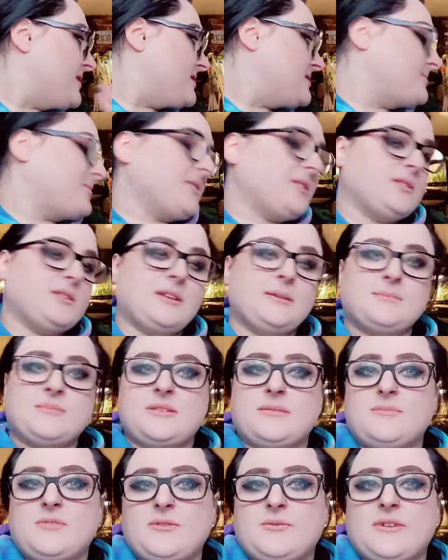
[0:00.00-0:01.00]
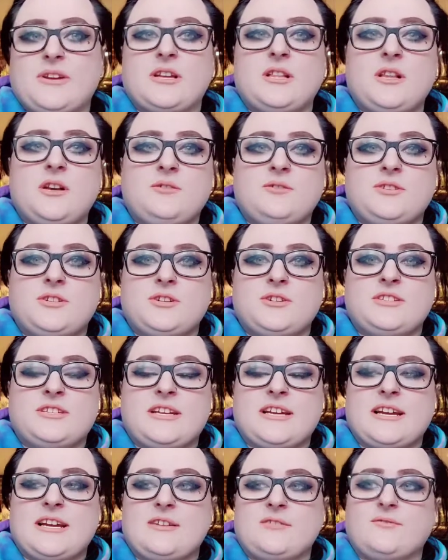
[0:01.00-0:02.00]
wanted to build them some new enclosures,
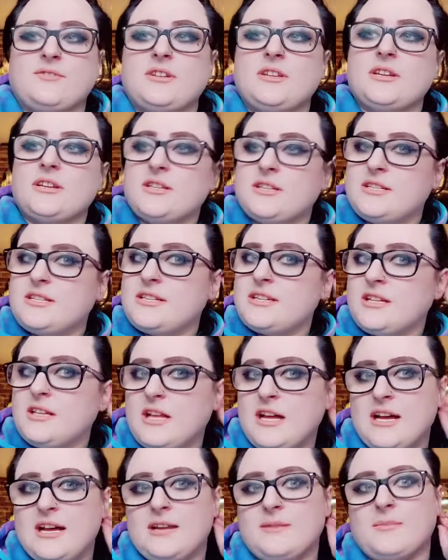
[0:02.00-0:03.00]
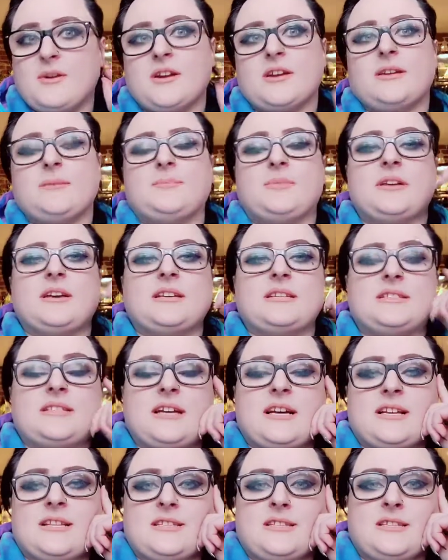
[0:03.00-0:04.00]
and I got a really good deal on Marketplace
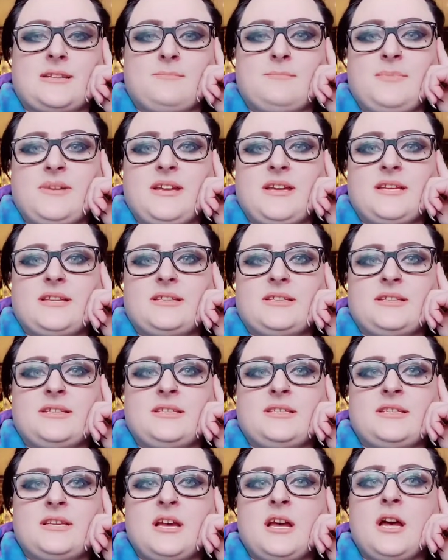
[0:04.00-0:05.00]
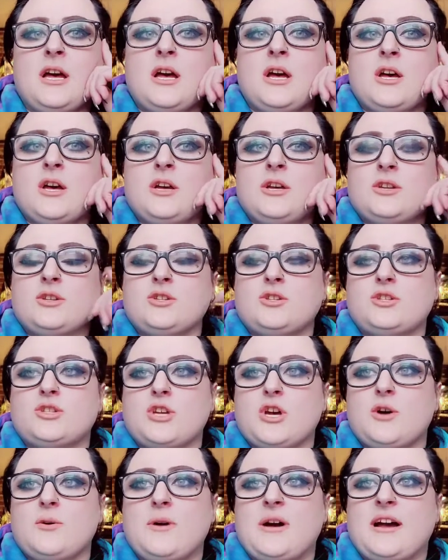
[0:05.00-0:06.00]
on some bins.
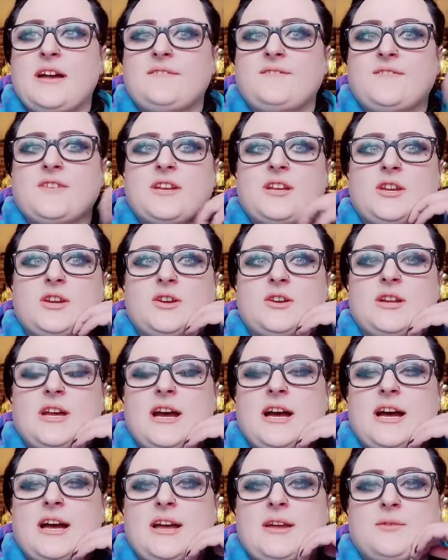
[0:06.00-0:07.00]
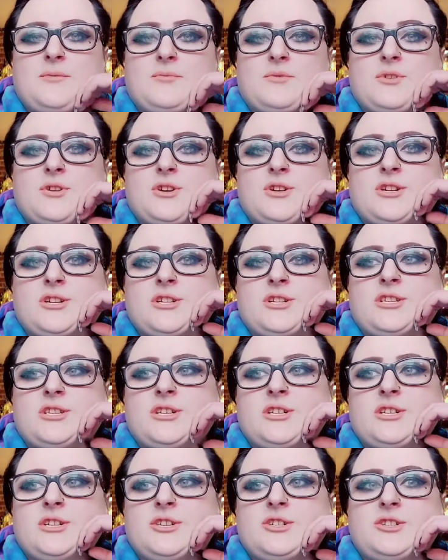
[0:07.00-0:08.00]
So I figured I
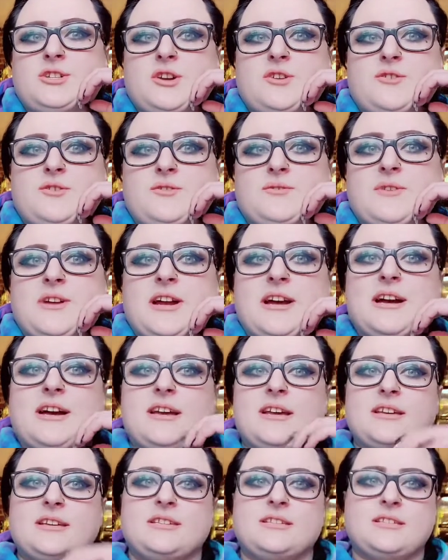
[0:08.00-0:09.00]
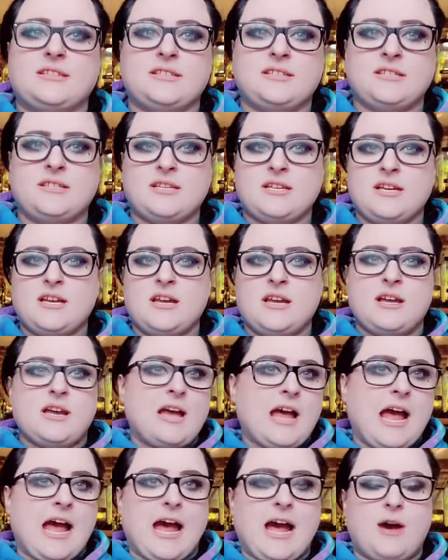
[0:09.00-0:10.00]
would show you guys
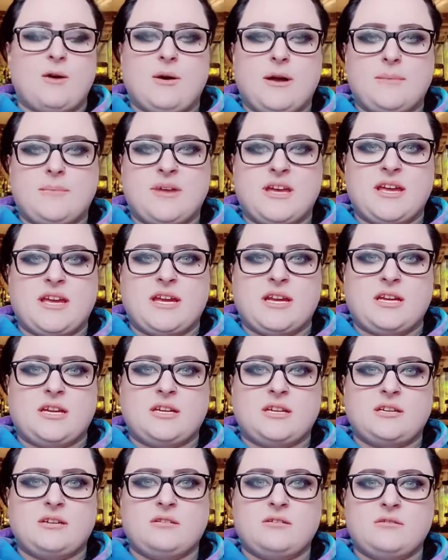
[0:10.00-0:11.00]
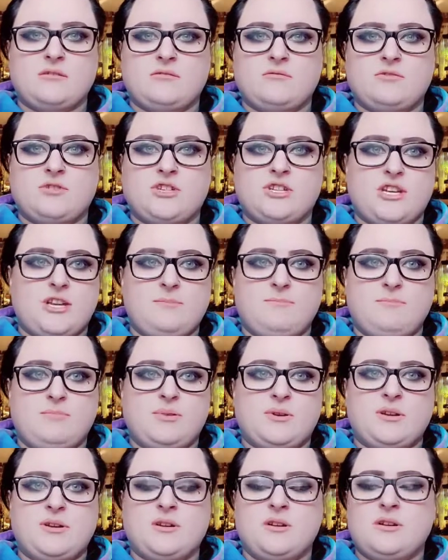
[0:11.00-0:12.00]
how I make
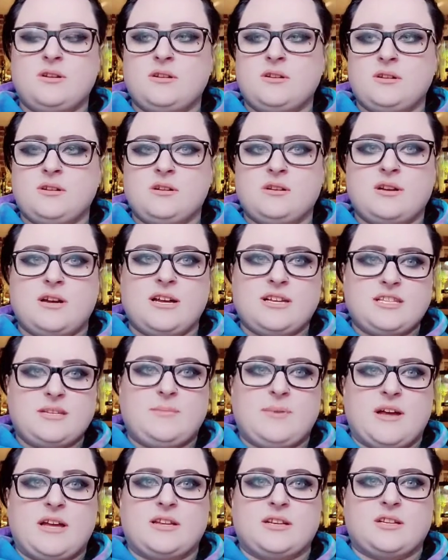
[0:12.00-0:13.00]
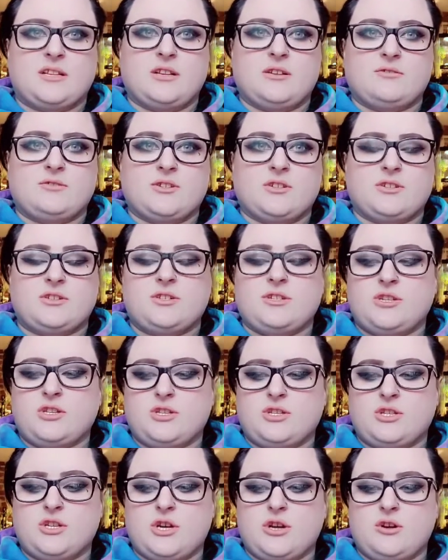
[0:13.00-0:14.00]
cheap isopod enclosures.
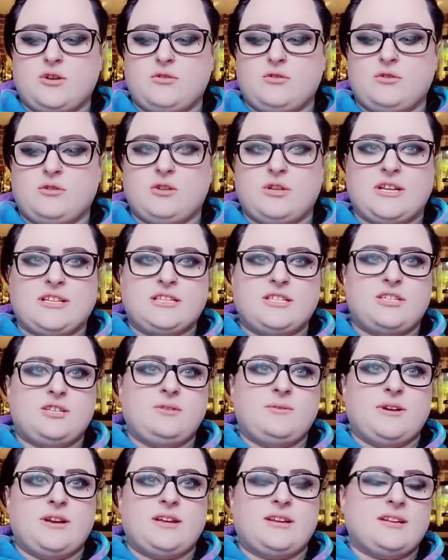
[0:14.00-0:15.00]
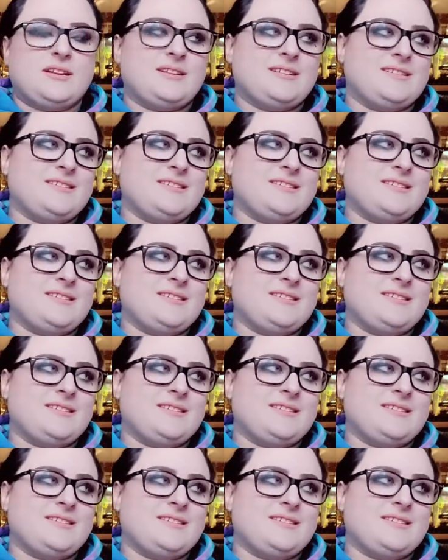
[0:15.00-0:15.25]
So let's do it.